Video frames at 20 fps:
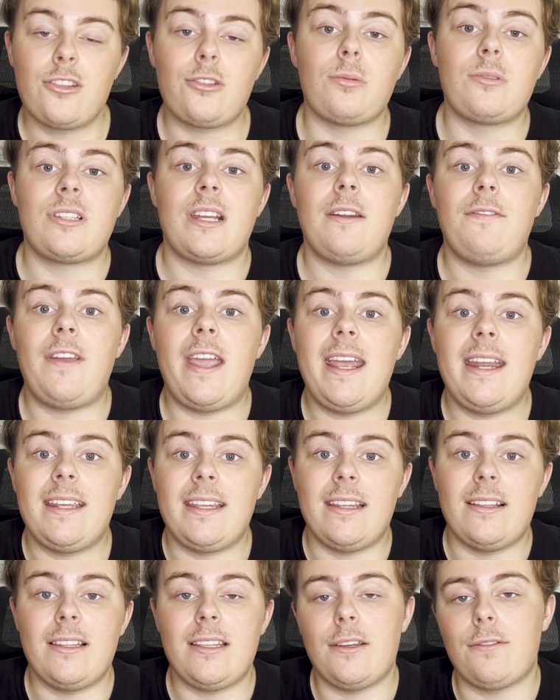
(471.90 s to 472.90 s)
So instead of hating
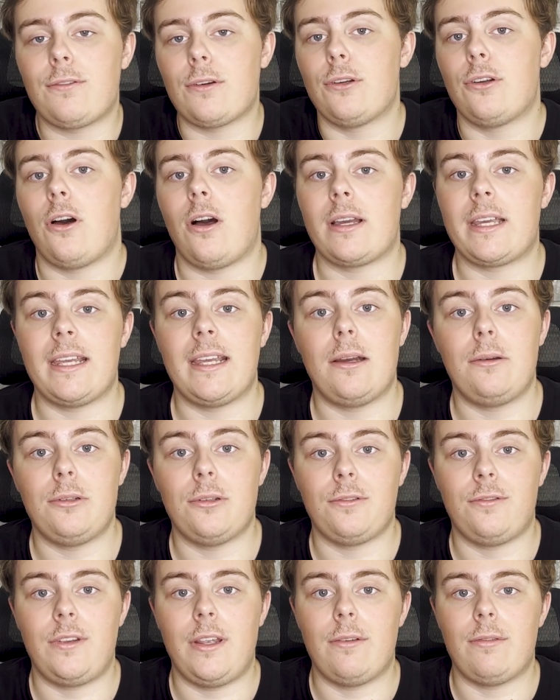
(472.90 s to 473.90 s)
Ilia for knocking out your
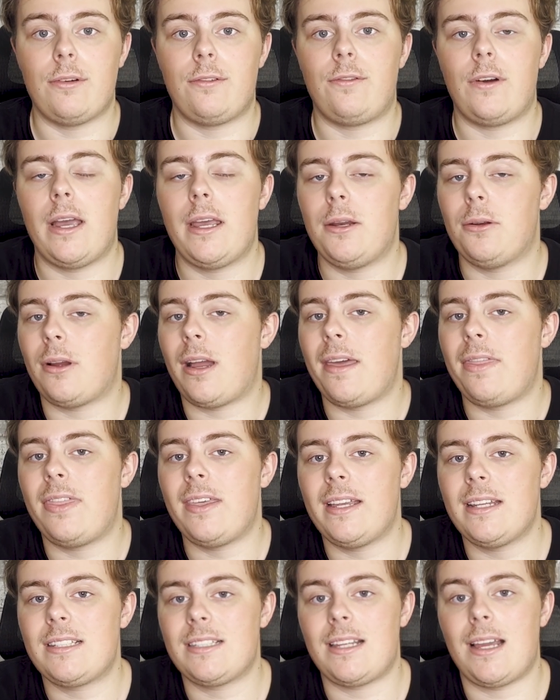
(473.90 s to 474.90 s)
favorite fighter, I think
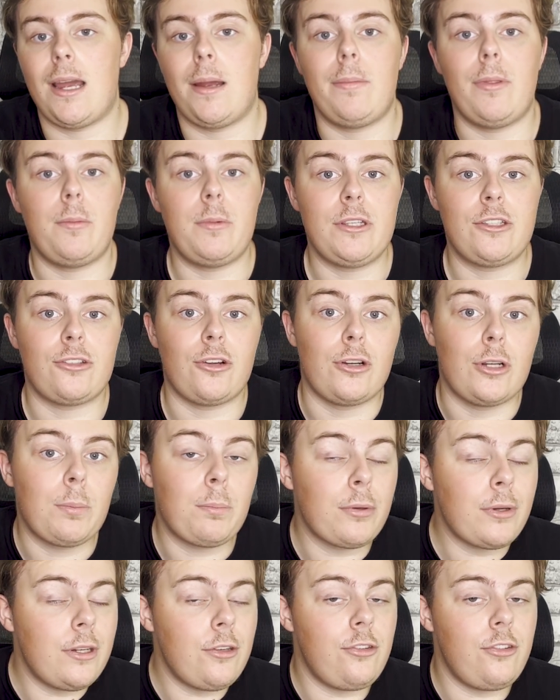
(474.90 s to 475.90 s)
it's time that we start
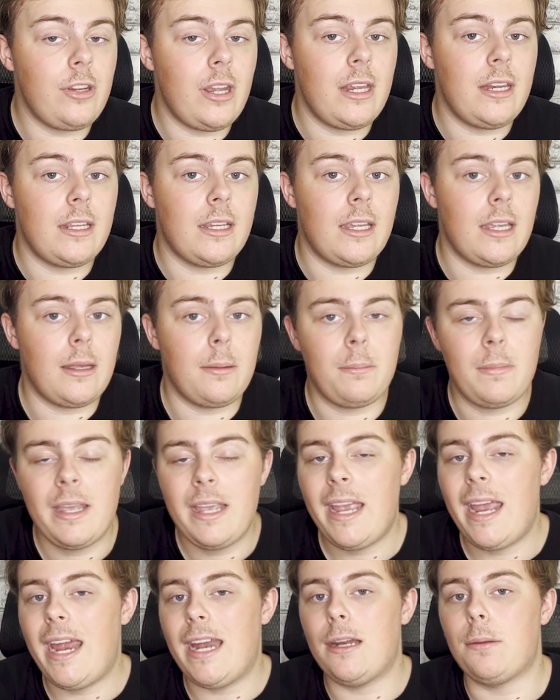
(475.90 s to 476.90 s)
appreciating him
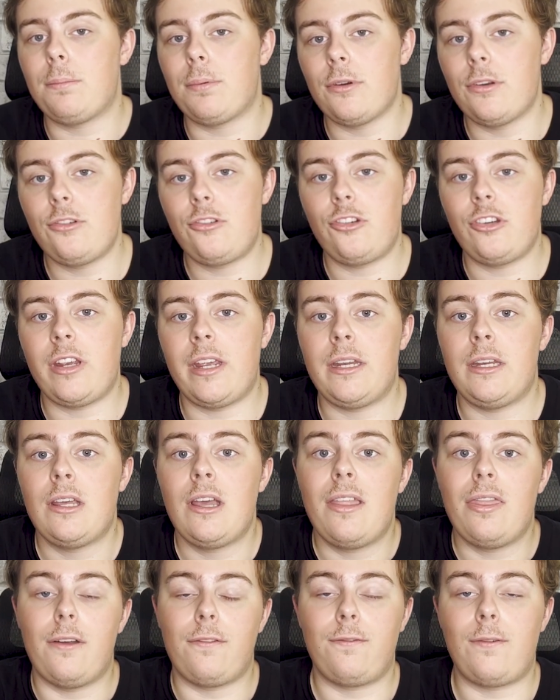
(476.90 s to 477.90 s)
and appreciate
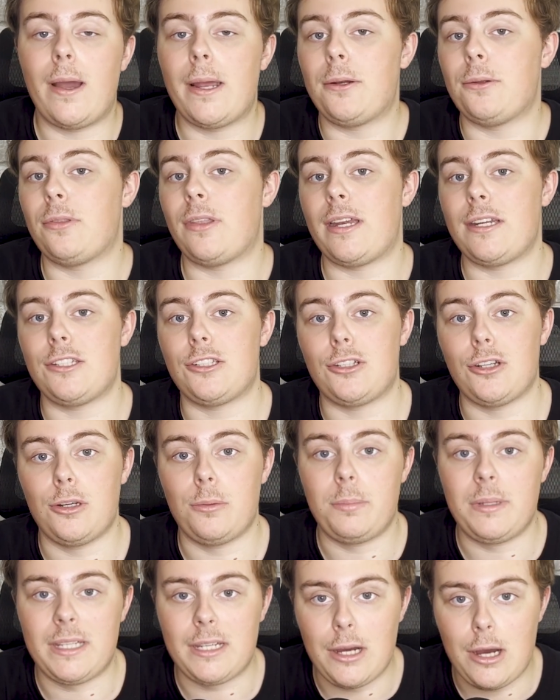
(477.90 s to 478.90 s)
the fighter that he's going to
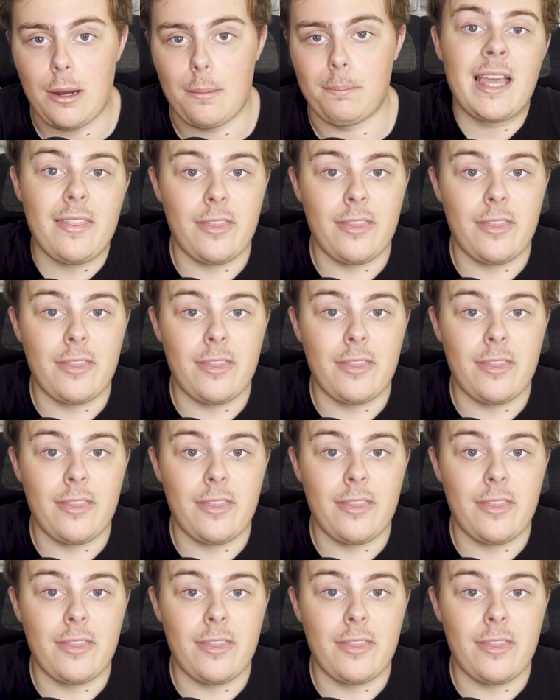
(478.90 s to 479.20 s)
become.